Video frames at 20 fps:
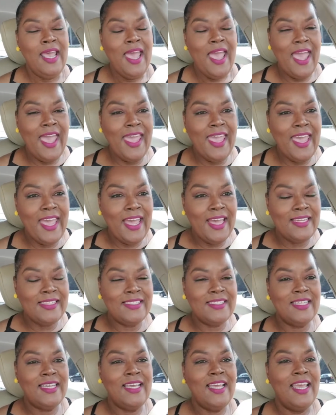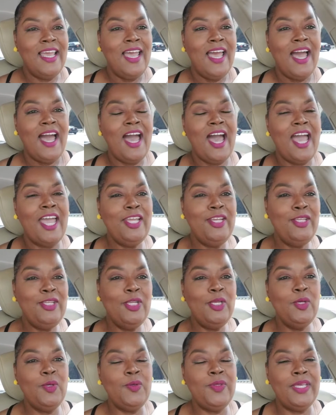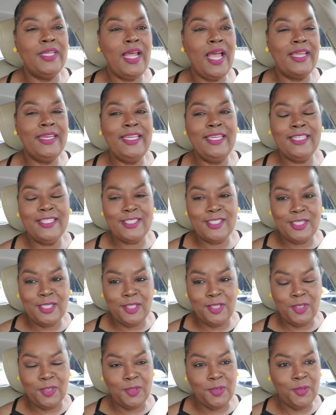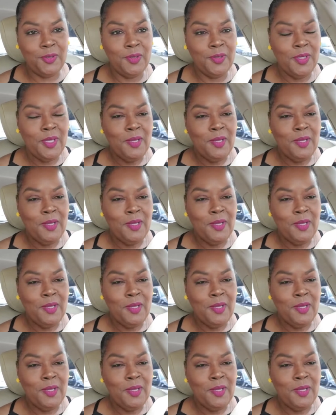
And I knew that I needed to